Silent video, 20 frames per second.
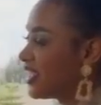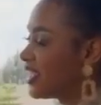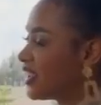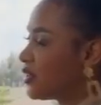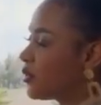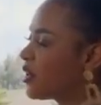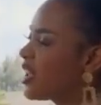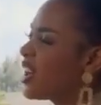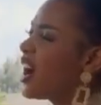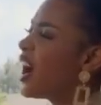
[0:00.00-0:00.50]

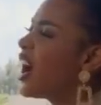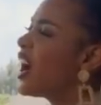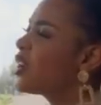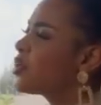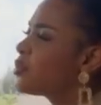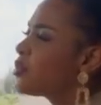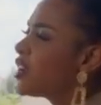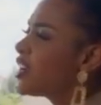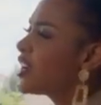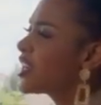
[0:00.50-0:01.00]
We are
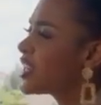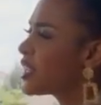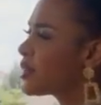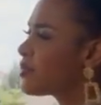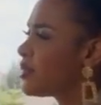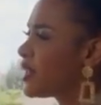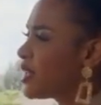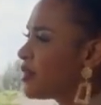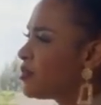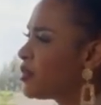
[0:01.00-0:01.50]
hardworking
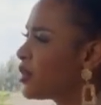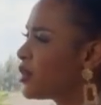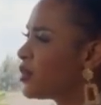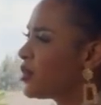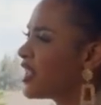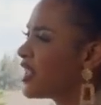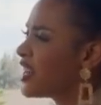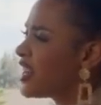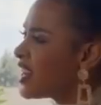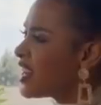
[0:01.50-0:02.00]
people. We
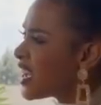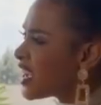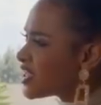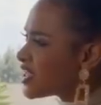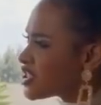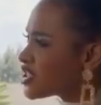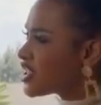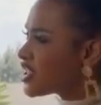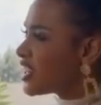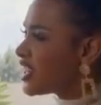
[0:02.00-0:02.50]
are
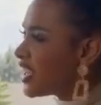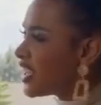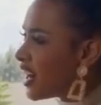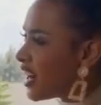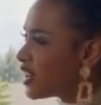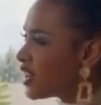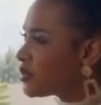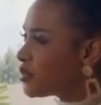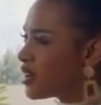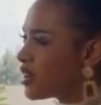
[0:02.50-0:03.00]
naturally
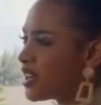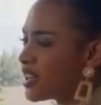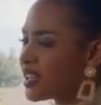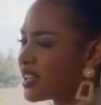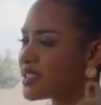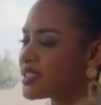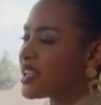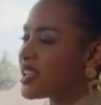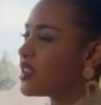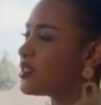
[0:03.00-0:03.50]
hard
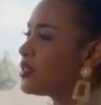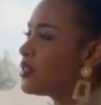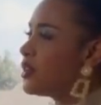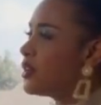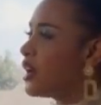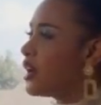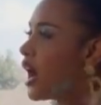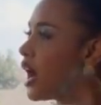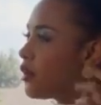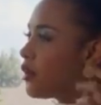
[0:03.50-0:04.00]
workers, and
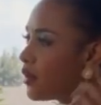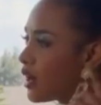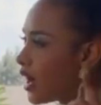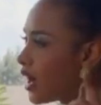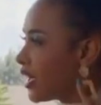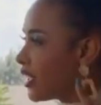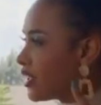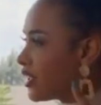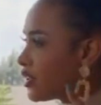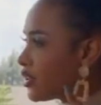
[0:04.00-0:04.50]
our
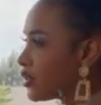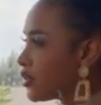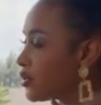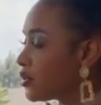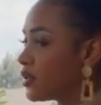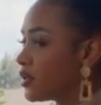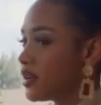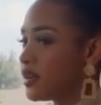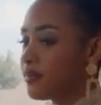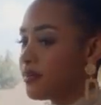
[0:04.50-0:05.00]
IQ.
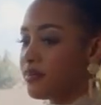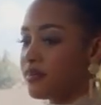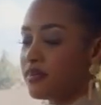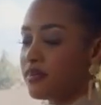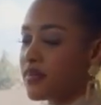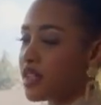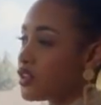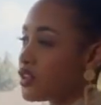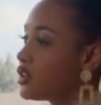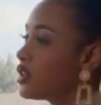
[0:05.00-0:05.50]

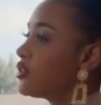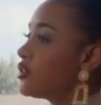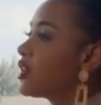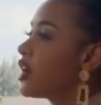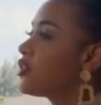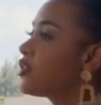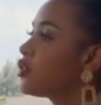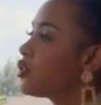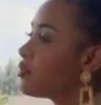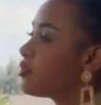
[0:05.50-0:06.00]
Did you know
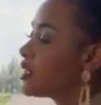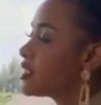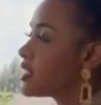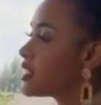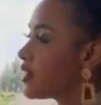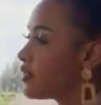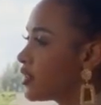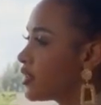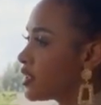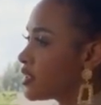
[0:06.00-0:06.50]
Nairobi is
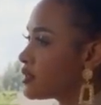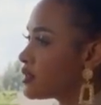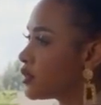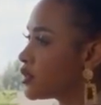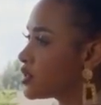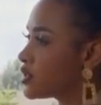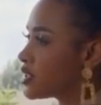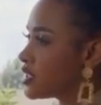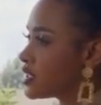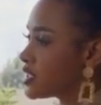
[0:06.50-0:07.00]
Africa's
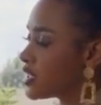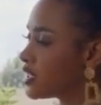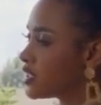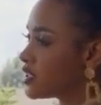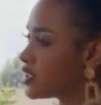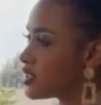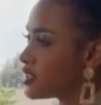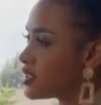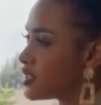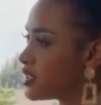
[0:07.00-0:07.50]
most
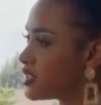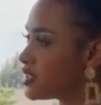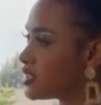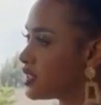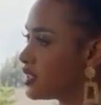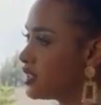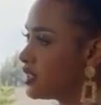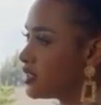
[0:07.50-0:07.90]
intelligent city?